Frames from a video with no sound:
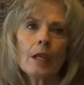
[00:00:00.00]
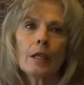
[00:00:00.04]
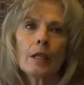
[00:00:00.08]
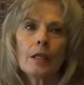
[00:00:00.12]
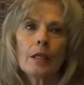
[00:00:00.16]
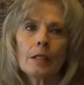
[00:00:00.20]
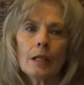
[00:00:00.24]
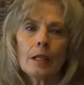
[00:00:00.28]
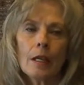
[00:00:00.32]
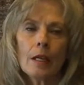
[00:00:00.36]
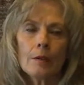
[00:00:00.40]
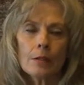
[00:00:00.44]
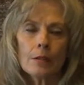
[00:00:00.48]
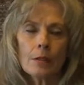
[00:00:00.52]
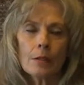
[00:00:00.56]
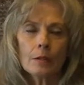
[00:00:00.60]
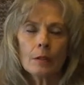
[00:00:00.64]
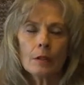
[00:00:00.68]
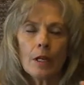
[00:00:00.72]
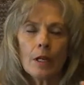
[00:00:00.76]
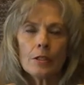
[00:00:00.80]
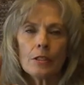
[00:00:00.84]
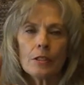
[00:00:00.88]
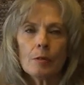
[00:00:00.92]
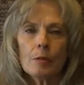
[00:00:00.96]
Yeah, so
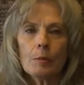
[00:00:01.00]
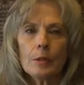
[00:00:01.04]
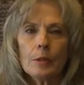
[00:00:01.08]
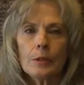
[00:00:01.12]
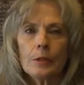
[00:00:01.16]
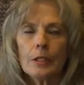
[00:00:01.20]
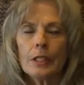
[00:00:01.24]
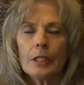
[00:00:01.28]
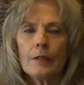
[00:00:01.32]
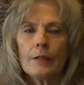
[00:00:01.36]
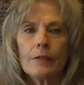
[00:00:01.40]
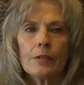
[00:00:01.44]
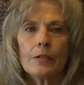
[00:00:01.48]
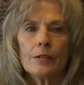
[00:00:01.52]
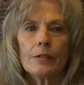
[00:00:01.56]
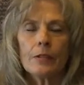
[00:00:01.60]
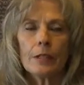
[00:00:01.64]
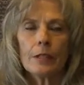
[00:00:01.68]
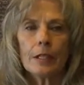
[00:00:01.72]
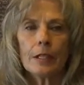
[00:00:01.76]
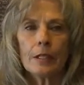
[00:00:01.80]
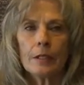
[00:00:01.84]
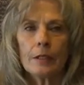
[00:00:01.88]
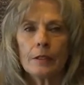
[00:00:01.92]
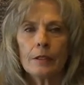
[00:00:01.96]
lots of beliefs
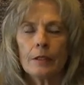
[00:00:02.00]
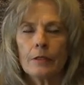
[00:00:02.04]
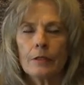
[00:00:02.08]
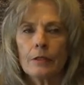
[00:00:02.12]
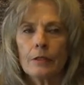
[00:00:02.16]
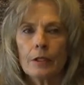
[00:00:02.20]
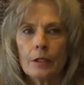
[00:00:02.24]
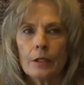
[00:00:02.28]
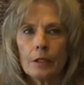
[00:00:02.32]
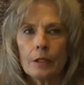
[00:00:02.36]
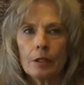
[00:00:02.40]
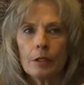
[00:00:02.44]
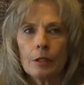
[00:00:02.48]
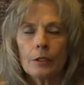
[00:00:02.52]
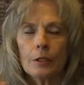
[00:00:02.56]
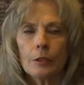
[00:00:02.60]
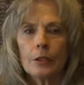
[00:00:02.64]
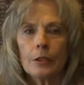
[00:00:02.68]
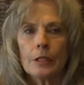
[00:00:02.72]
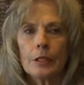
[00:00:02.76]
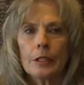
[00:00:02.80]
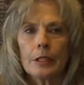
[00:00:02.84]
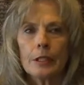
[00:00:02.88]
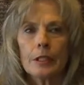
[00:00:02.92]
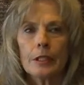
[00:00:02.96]
that get you
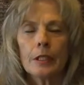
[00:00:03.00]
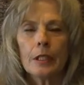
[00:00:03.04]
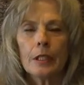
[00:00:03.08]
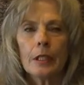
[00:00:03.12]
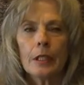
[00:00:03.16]
concluded,